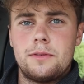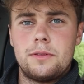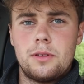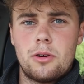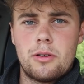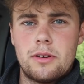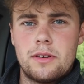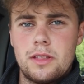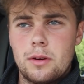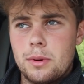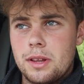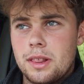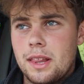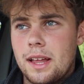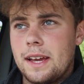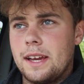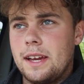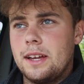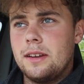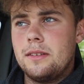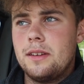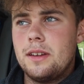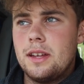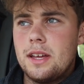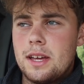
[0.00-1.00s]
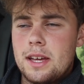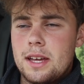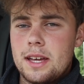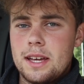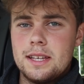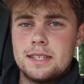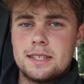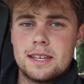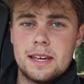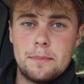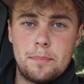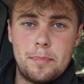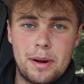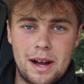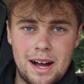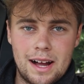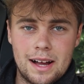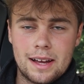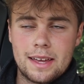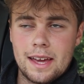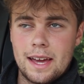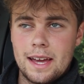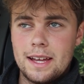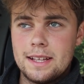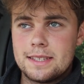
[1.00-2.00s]
flooring that we're laying is a
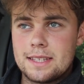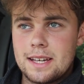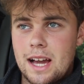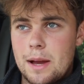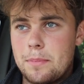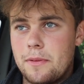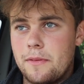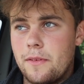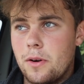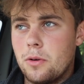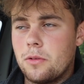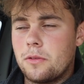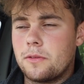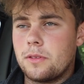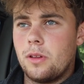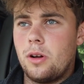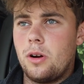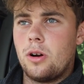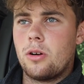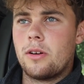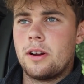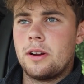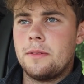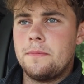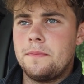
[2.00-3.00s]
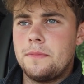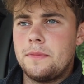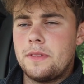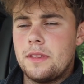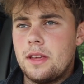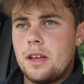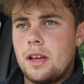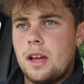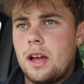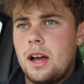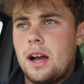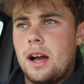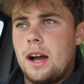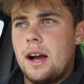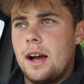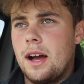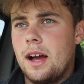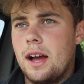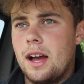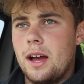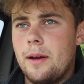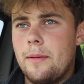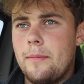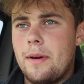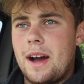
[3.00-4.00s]
parquet type of oak flooring.
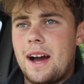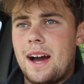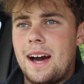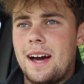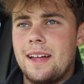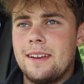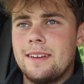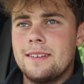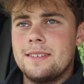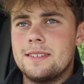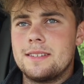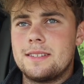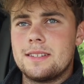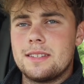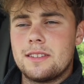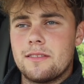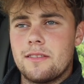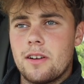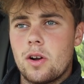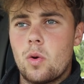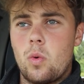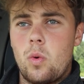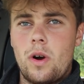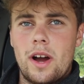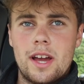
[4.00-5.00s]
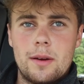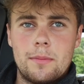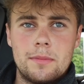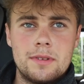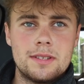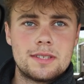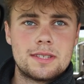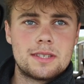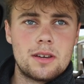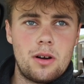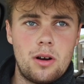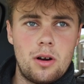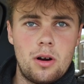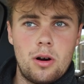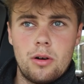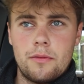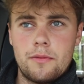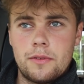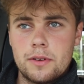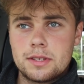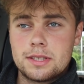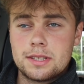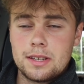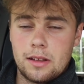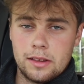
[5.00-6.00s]
And the requirements
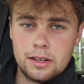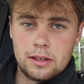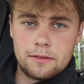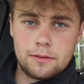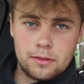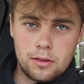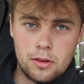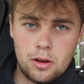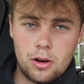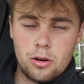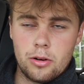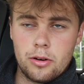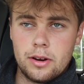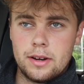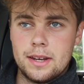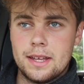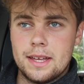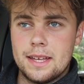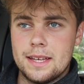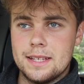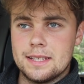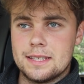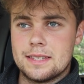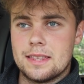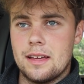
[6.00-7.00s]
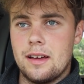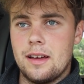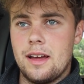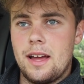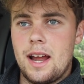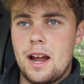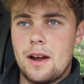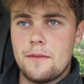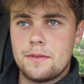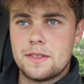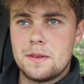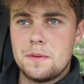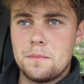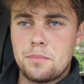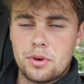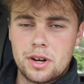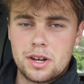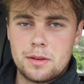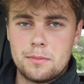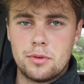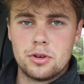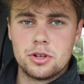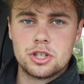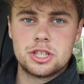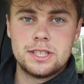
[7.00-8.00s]
of solid flooring is that everything
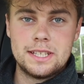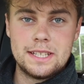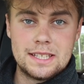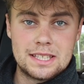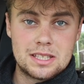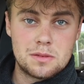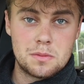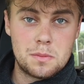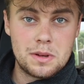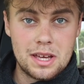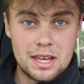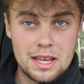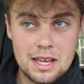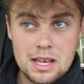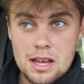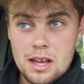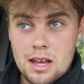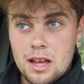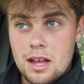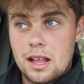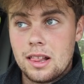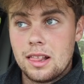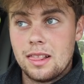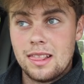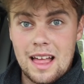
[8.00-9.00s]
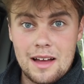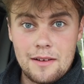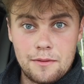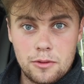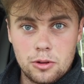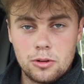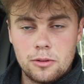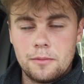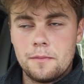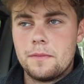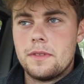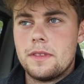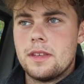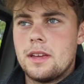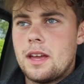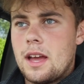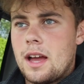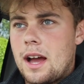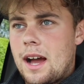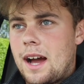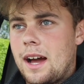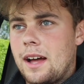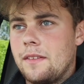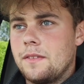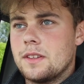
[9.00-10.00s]
pretty much needs to be level,
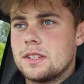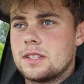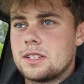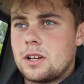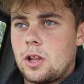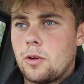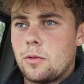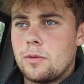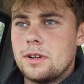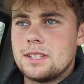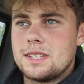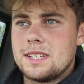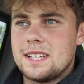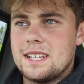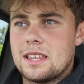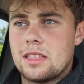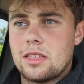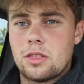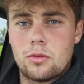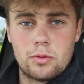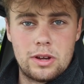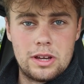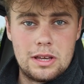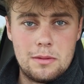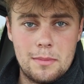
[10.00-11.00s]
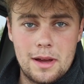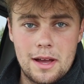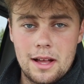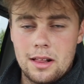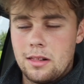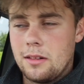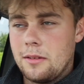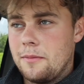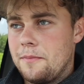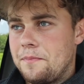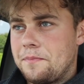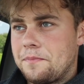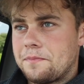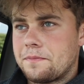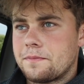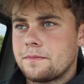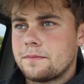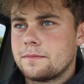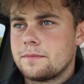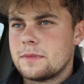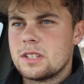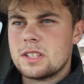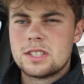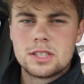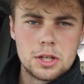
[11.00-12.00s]
and the tolerance is
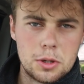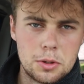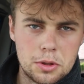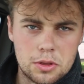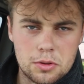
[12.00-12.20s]
3mm to